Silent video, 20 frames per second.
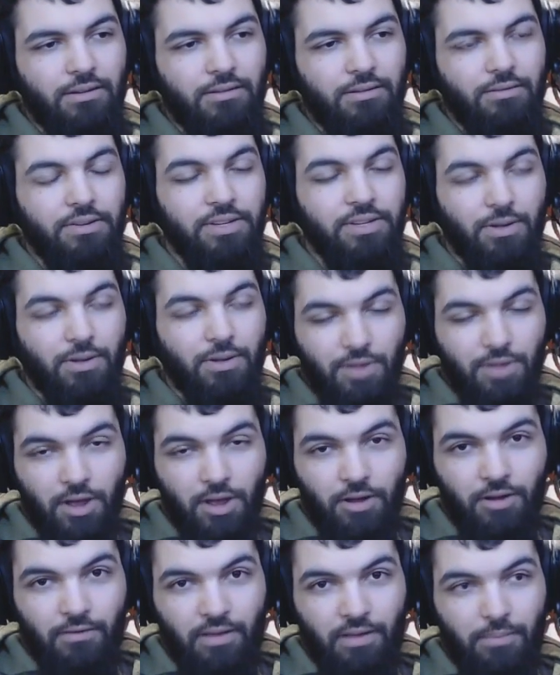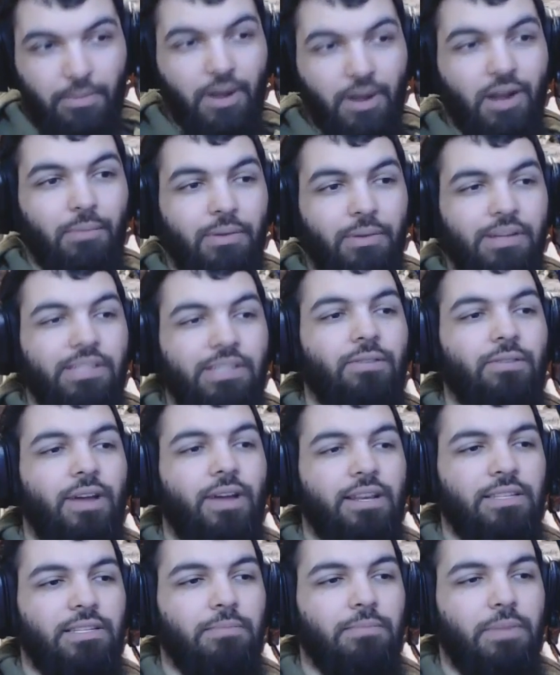He's no longer a vampire, but he still
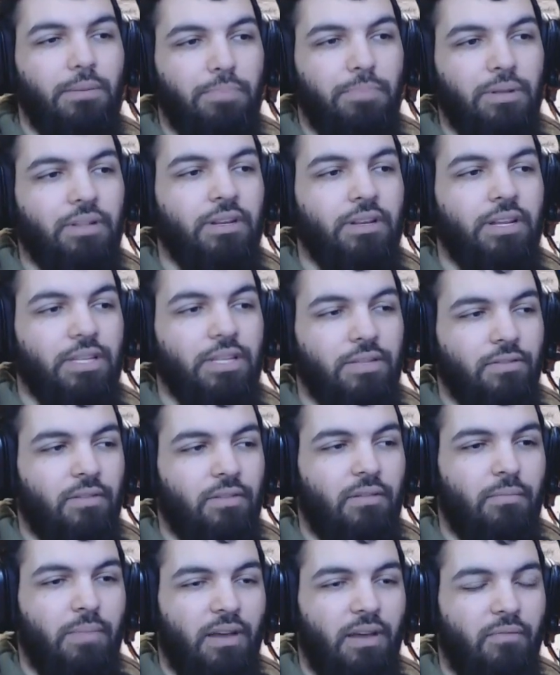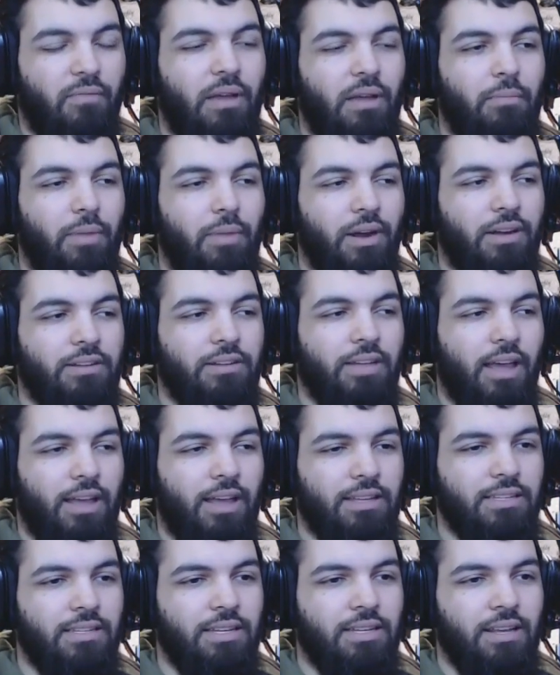has some abilities of the vampires, I
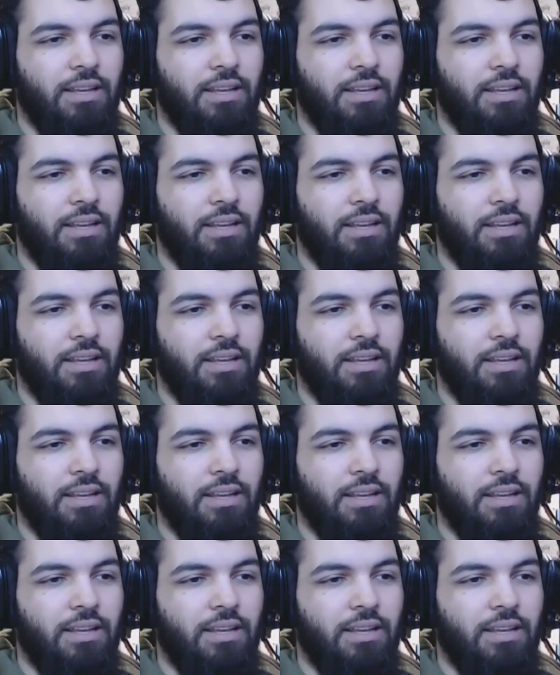guess.